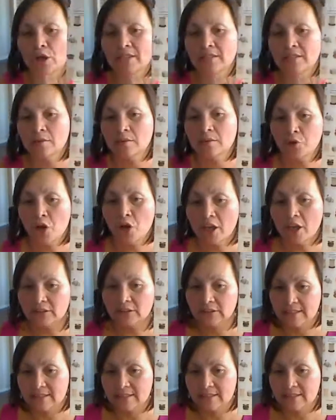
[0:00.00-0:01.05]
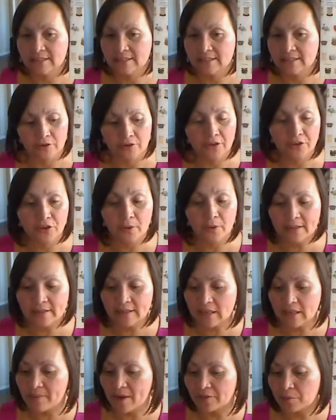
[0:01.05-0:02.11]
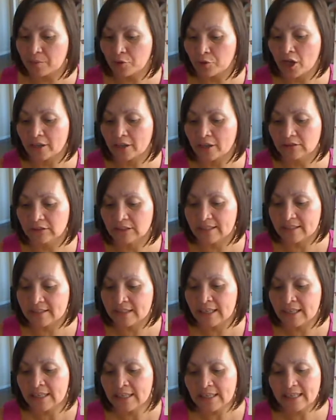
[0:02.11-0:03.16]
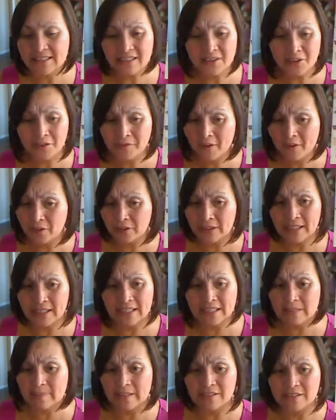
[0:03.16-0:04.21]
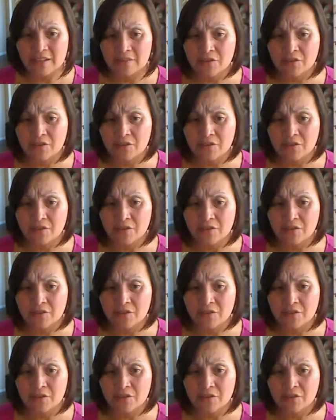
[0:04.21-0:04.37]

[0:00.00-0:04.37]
product lists in there. Now, the great thing about the product lists is that they're fairly inexpensive.